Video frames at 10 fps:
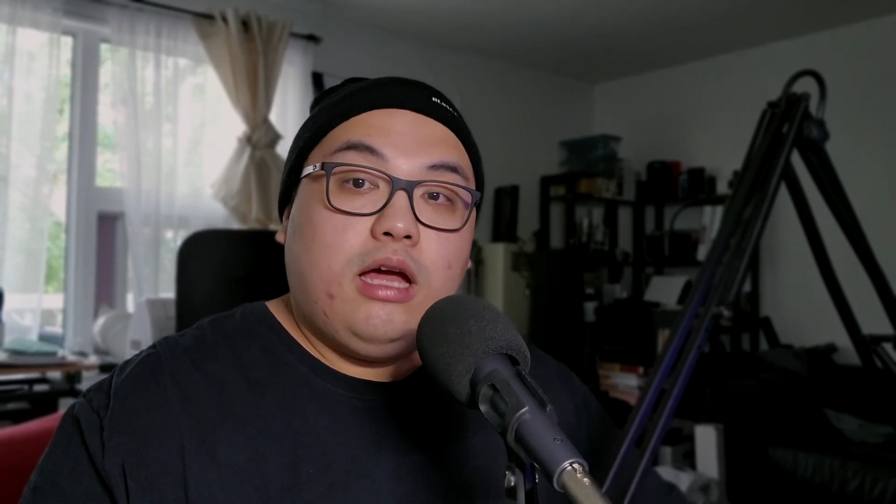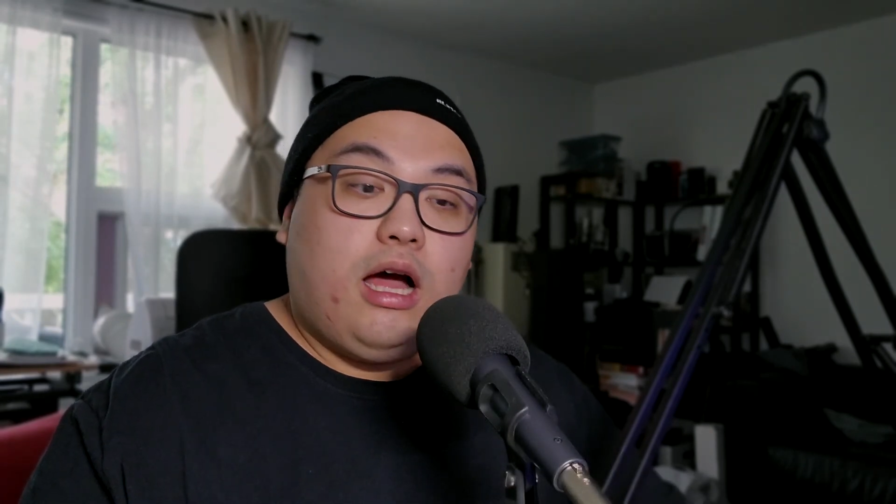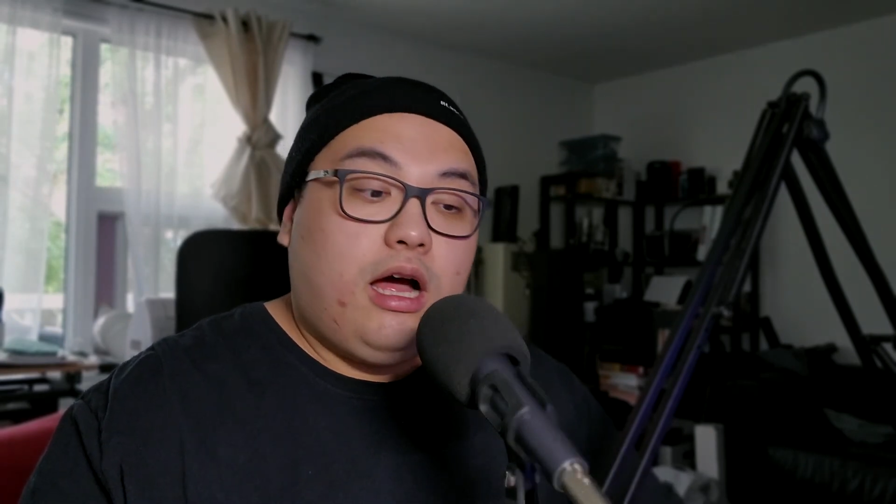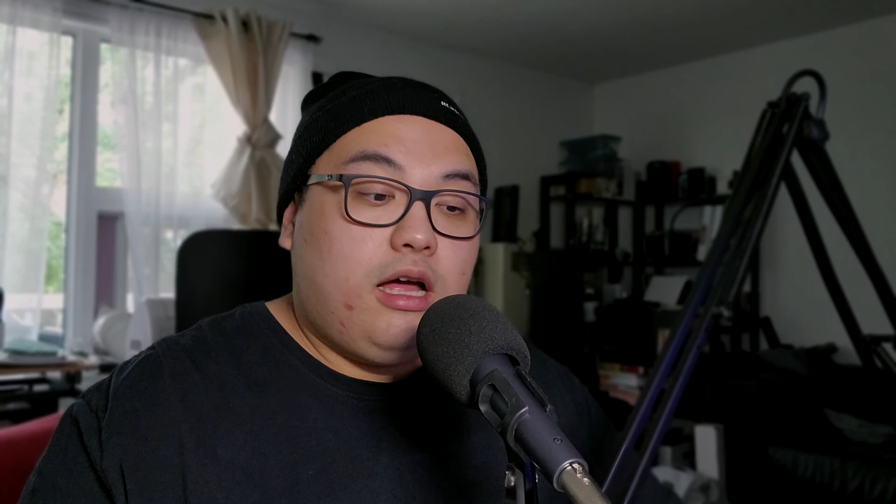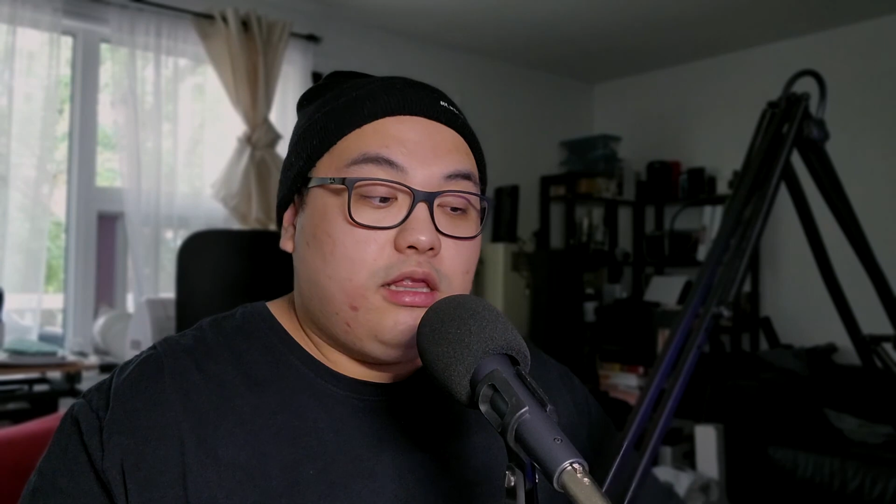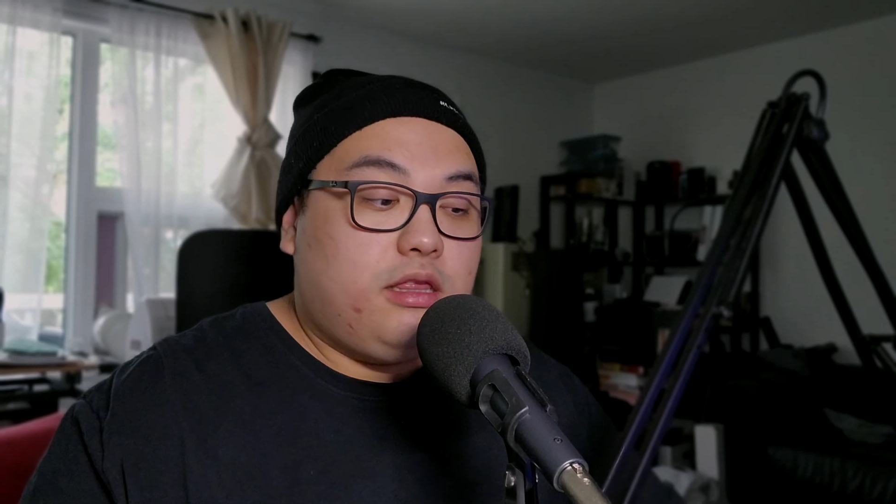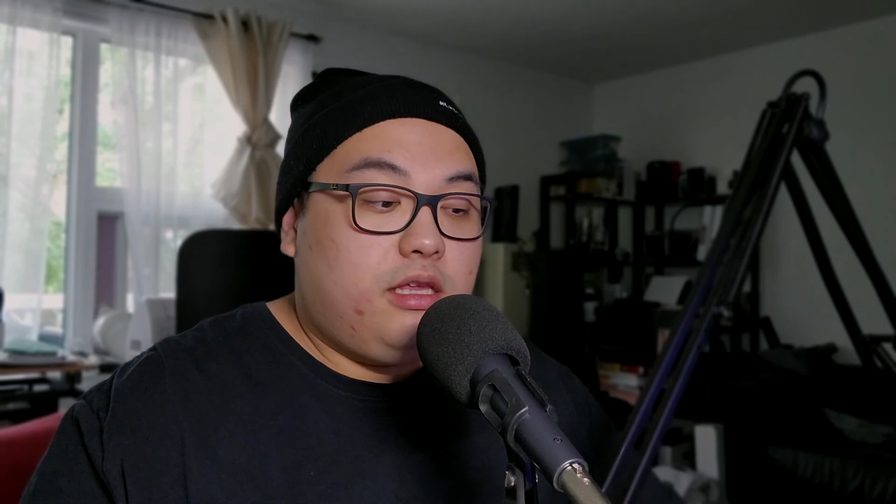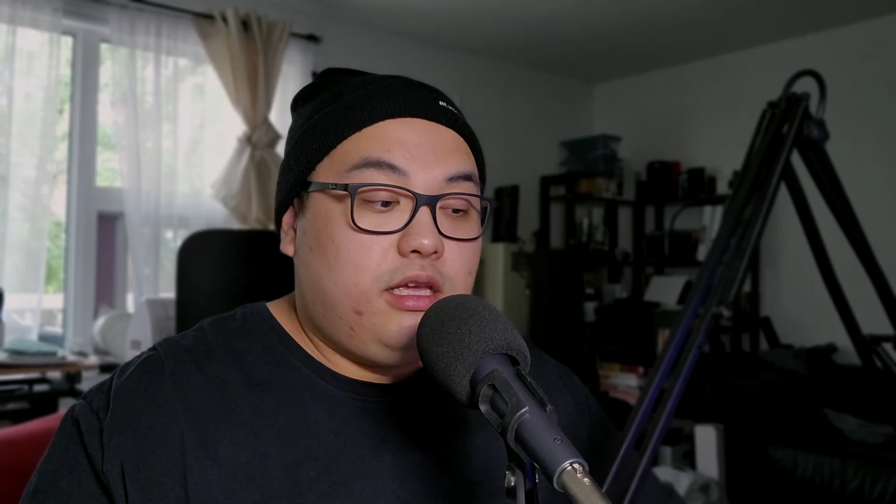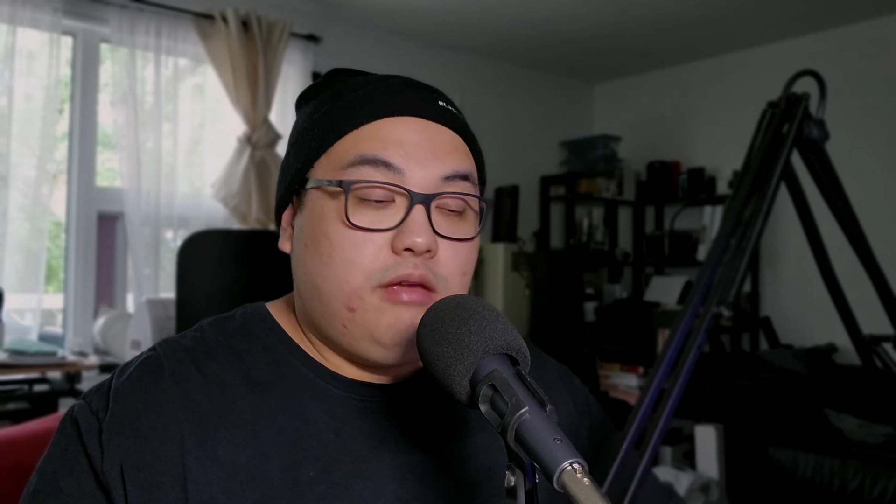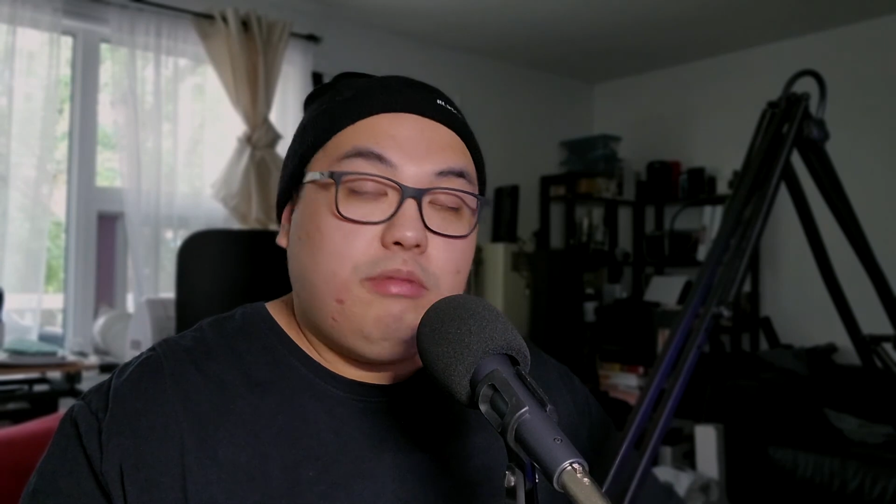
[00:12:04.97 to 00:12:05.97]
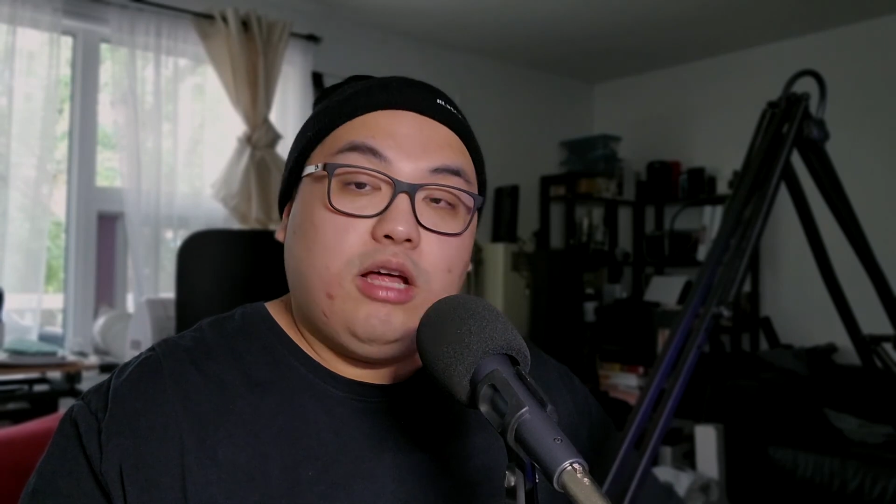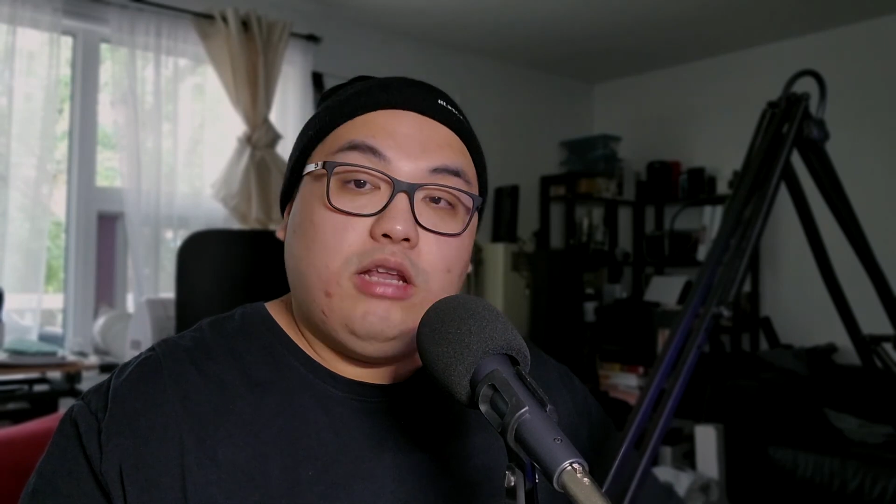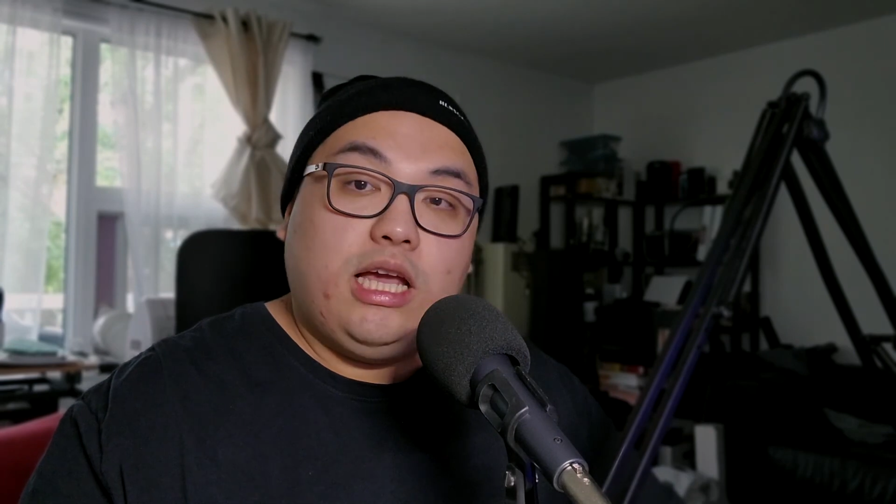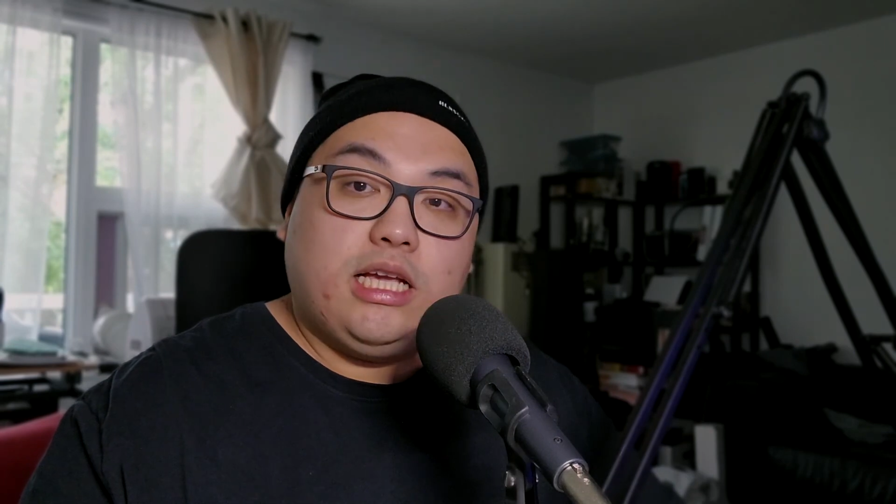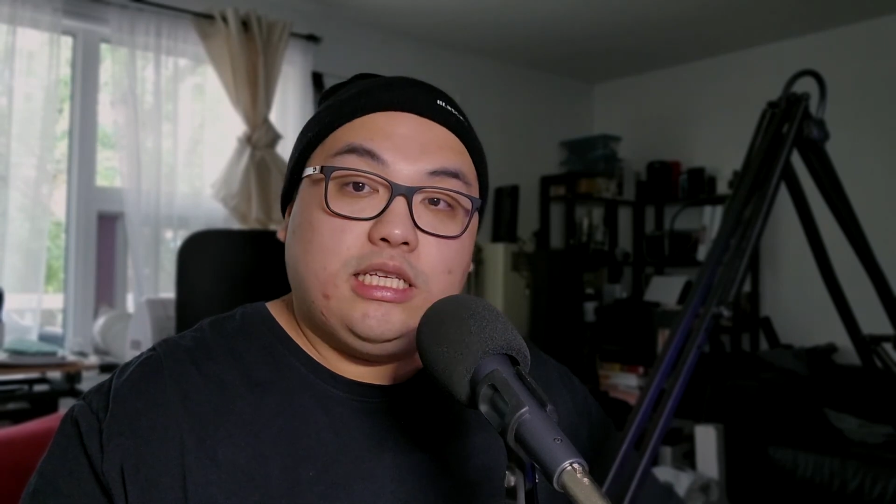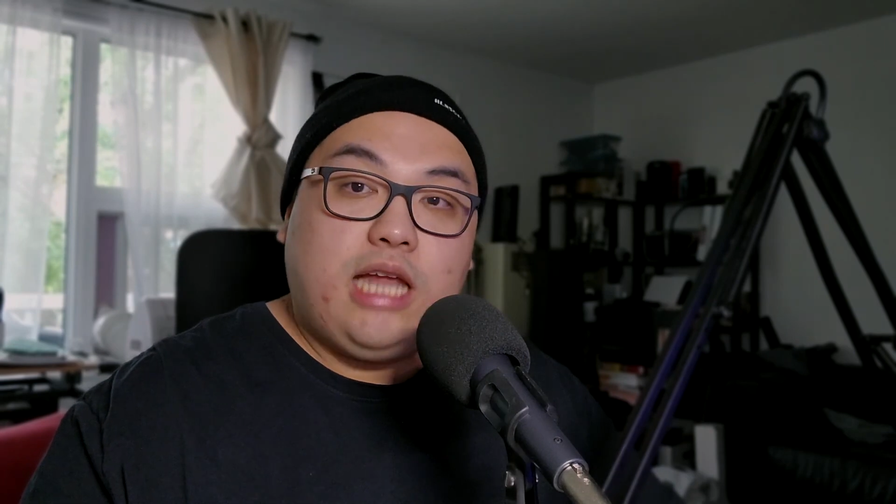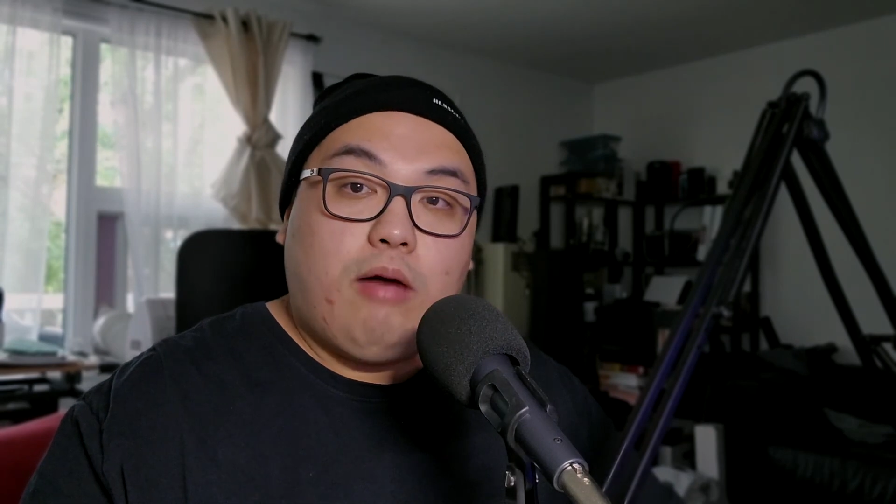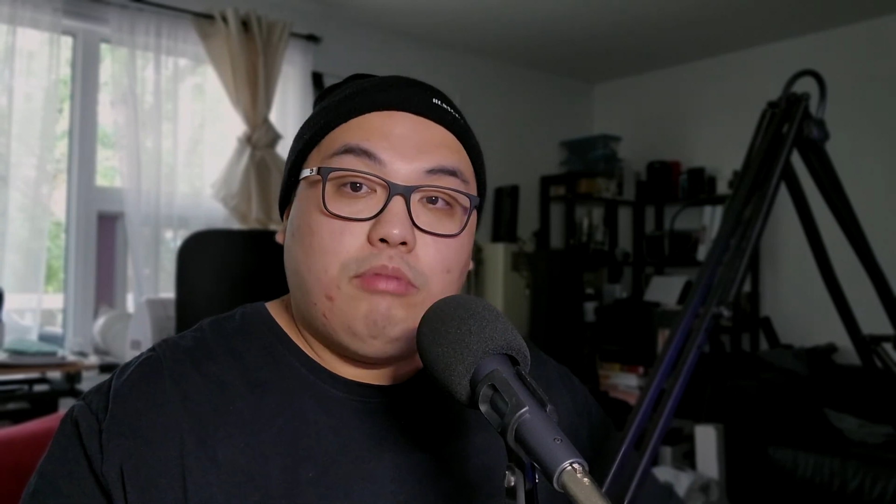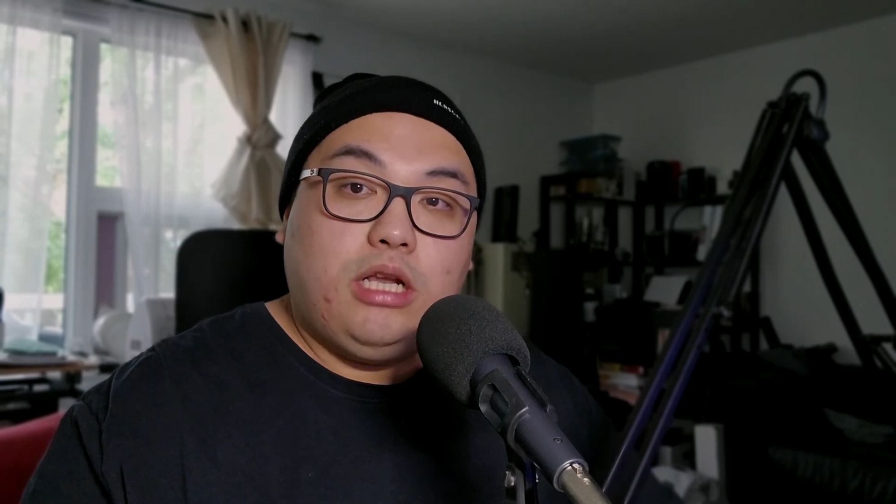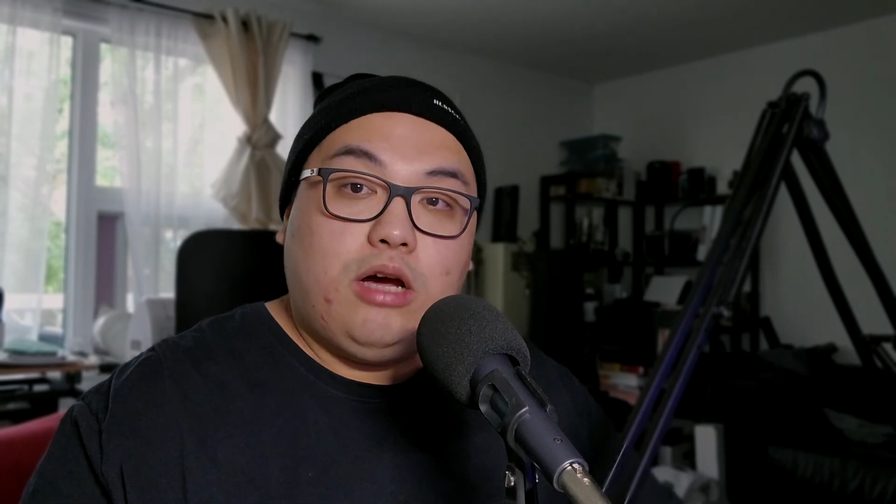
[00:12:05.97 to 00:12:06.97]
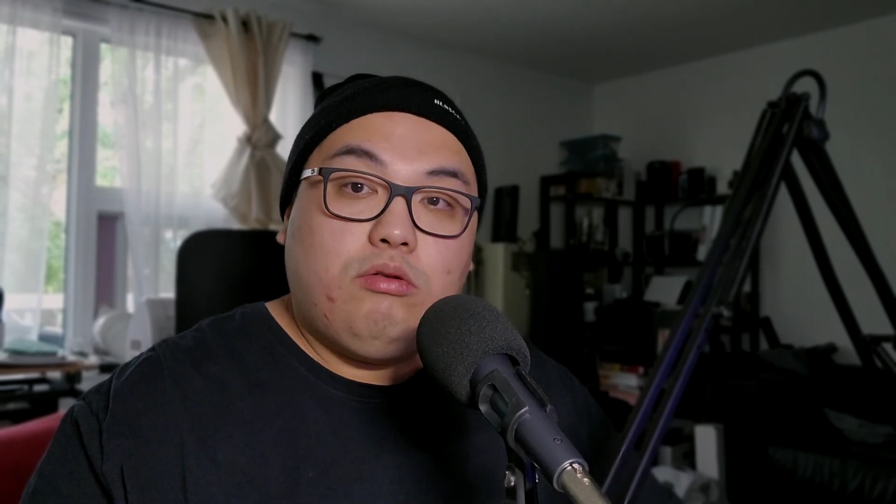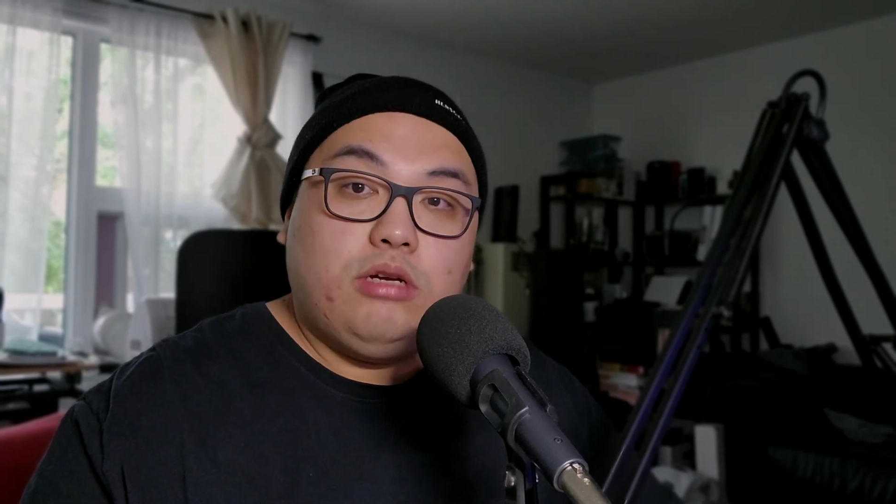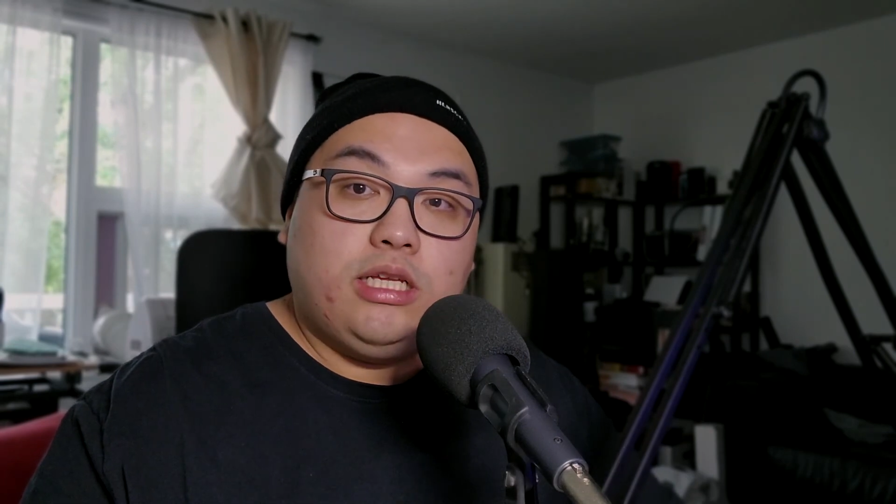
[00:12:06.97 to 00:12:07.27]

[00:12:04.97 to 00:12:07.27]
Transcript: The email link is down below.